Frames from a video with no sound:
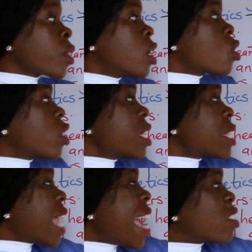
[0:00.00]
So
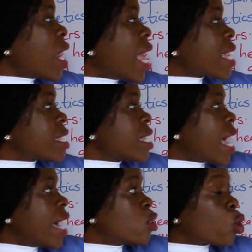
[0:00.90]
this hydralazine
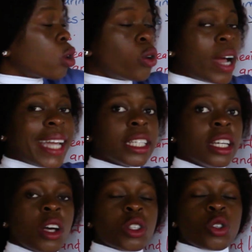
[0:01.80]
hydrochloride,
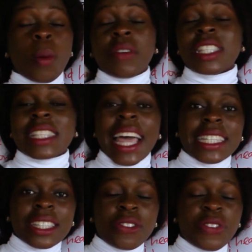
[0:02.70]
some of the
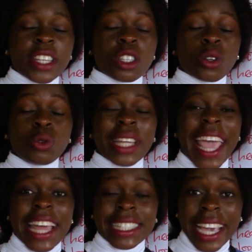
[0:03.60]
side effects include
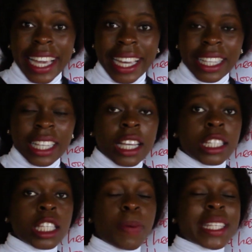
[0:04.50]
headache.
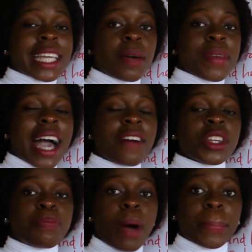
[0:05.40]
This person can be
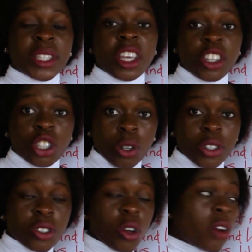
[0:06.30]
having
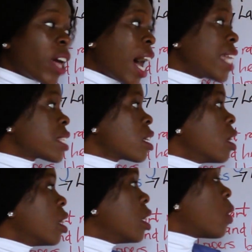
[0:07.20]
palpitations of the heart.
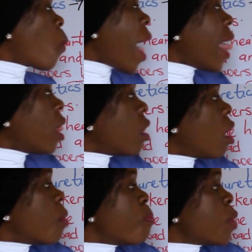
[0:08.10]
While
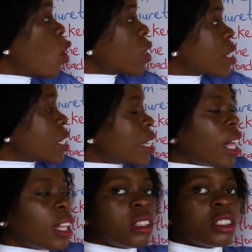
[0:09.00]

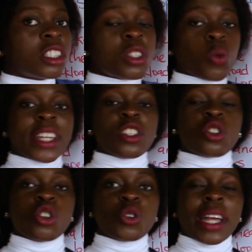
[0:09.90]
minoxidil, this one
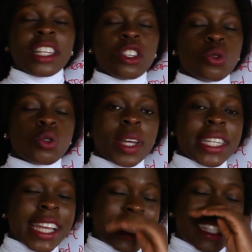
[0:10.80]
is usually used when
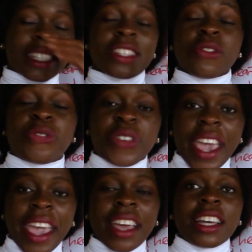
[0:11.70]
there is
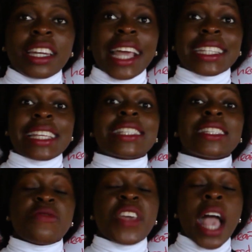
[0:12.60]
severe, like there's
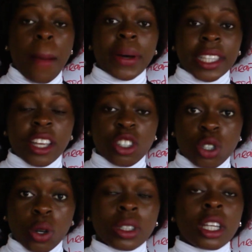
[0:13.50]
severe
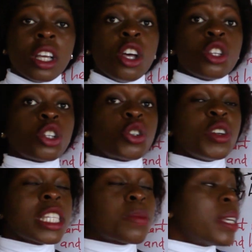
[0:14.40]
hypertension. So during
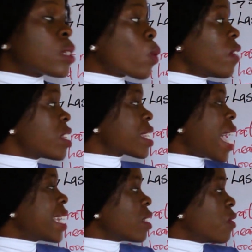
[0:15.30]
this phase, one of the
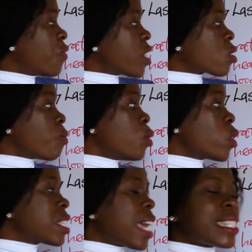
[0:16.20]
side effects of
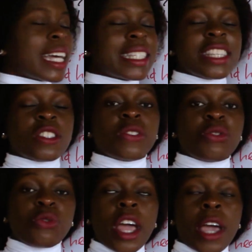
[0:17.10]
minoxidil is that there's
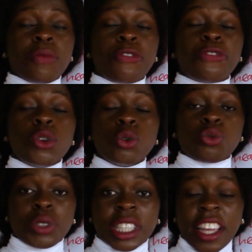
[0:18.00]
fluid
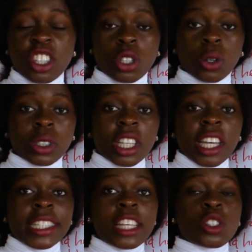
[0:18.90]
retention.
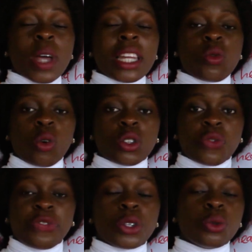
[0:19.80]
There's usually what?
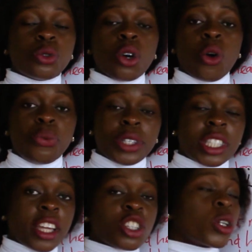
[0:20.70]
Fluid
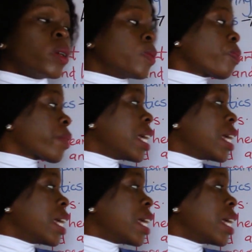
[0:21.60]
retention.